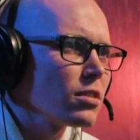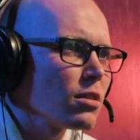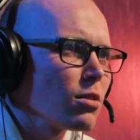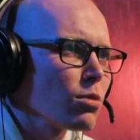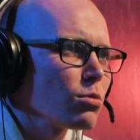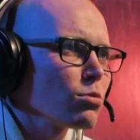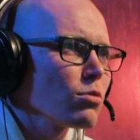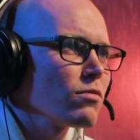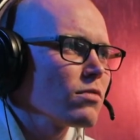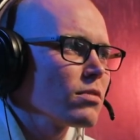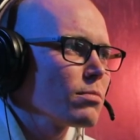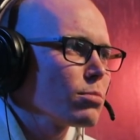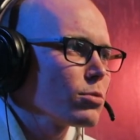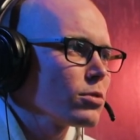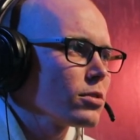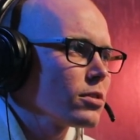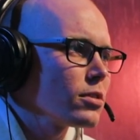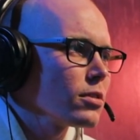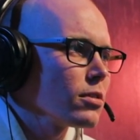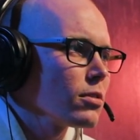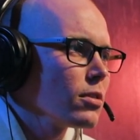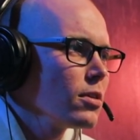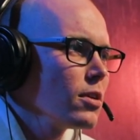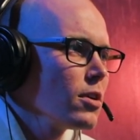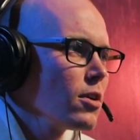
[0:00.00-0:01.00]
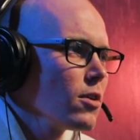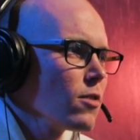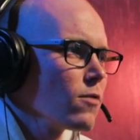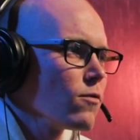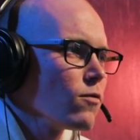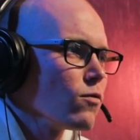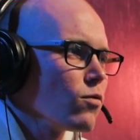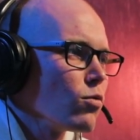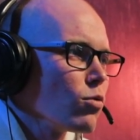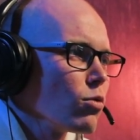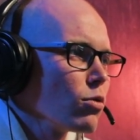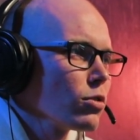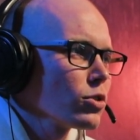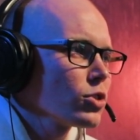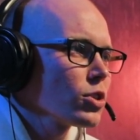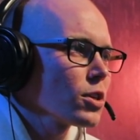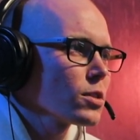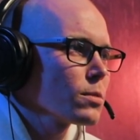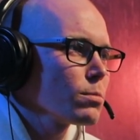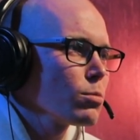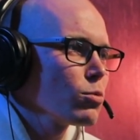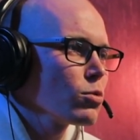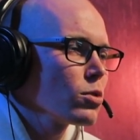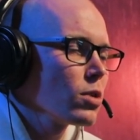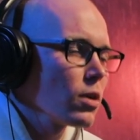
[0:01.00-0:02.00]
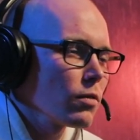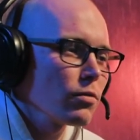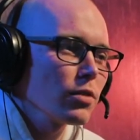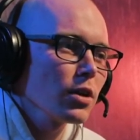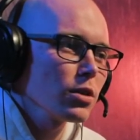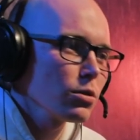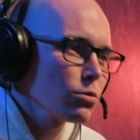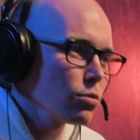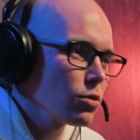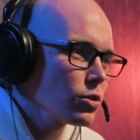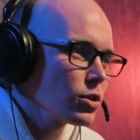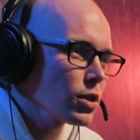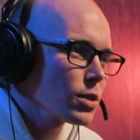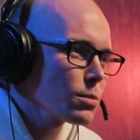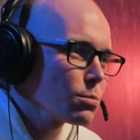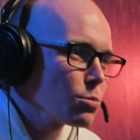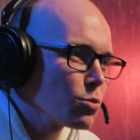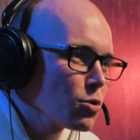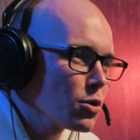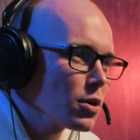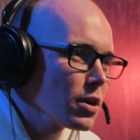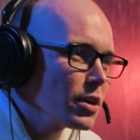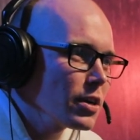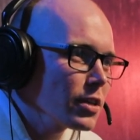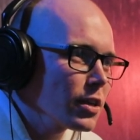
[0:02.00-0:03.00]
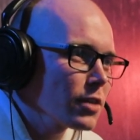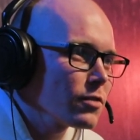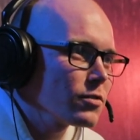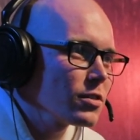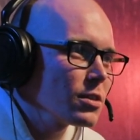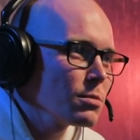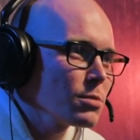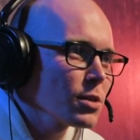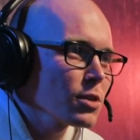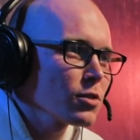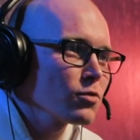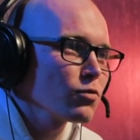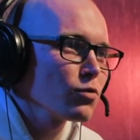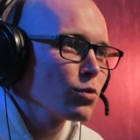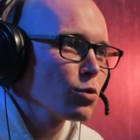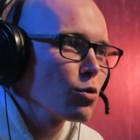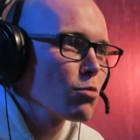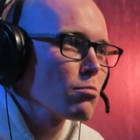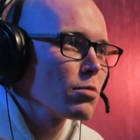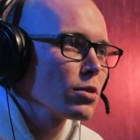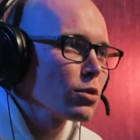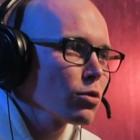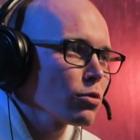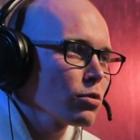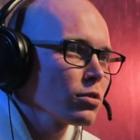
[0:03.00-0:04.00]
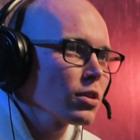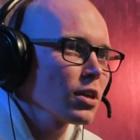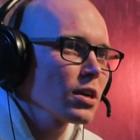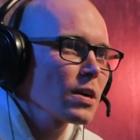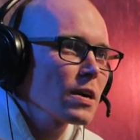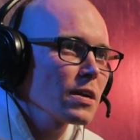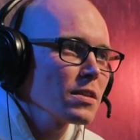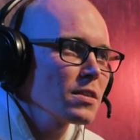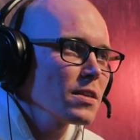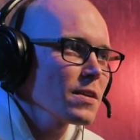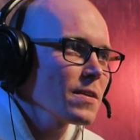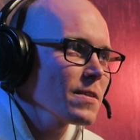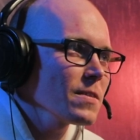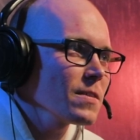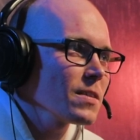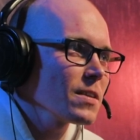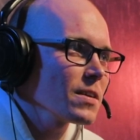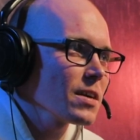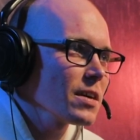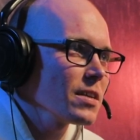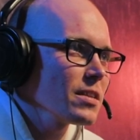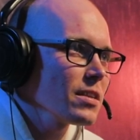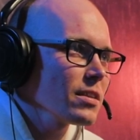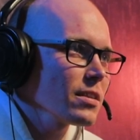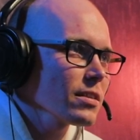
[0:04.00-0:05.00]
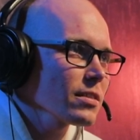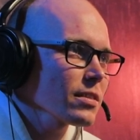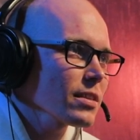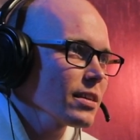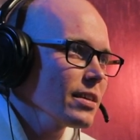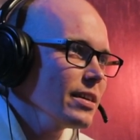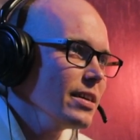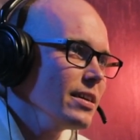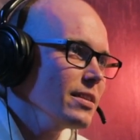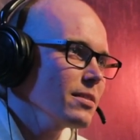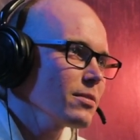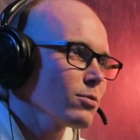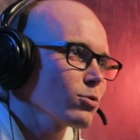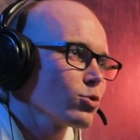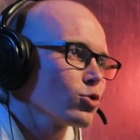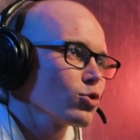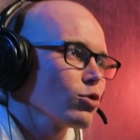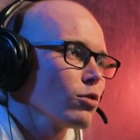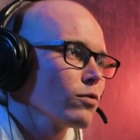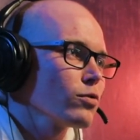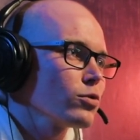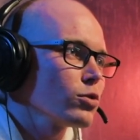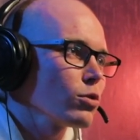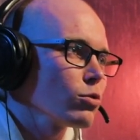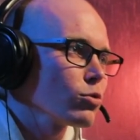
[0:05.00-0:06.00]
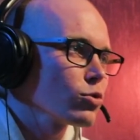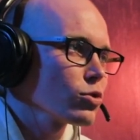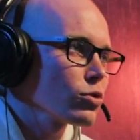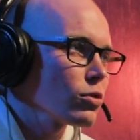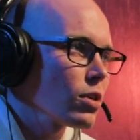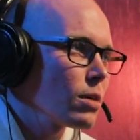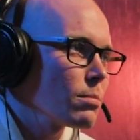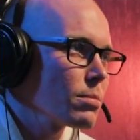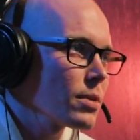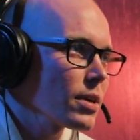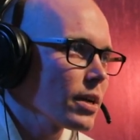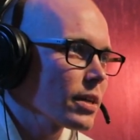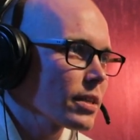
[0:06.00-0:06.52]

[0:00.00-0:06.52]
still holding on to older Pascal or even Maxwell cards, and they all jumped on the boat for Ampere and thought it was a good time to upgrade.